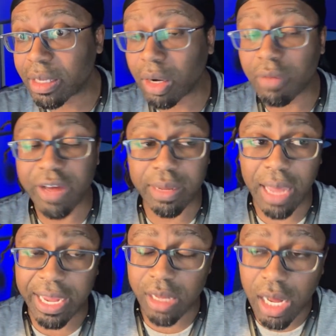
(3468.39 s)
if
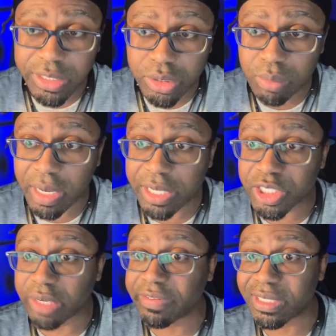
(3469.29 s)
I cost too much
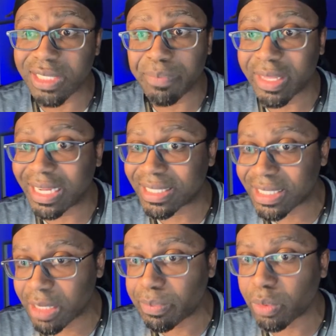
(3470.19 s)
and if it's something that's
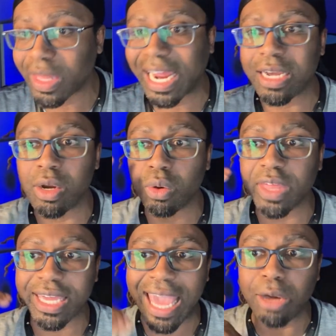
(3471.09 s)
simple that I know
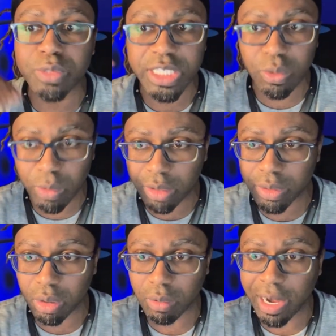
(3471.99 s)
the county will
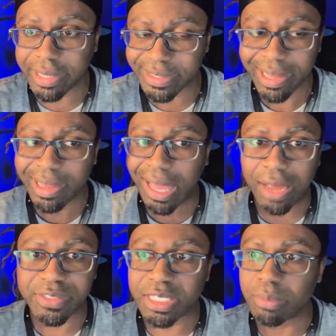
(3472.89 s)
notarize,
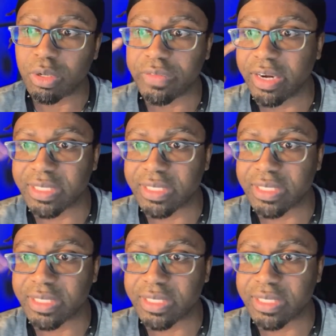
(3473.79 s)
I'll send them over there.